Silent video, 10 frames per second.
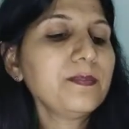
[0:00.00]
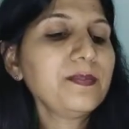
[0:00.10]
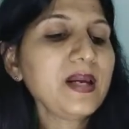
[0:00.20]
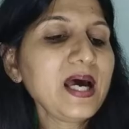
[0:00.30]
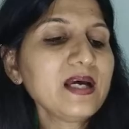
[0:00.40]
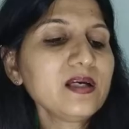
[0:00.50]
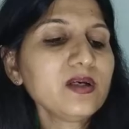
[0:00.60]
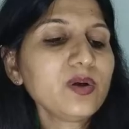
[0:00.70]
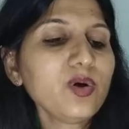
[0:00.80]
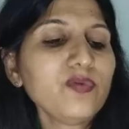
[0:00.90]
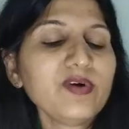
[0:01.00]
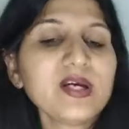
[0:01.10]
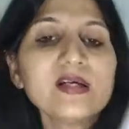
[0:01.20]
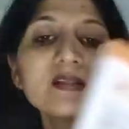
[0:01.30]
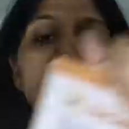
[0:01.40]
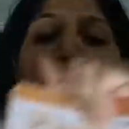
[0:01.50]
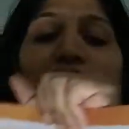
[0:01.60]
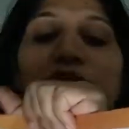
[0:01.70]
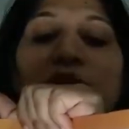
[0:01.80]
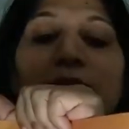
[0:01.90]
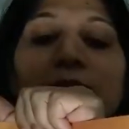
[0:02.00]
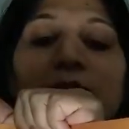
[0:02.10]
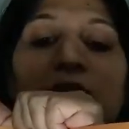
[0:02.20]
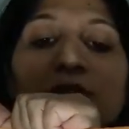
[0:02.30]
Plank over a stream.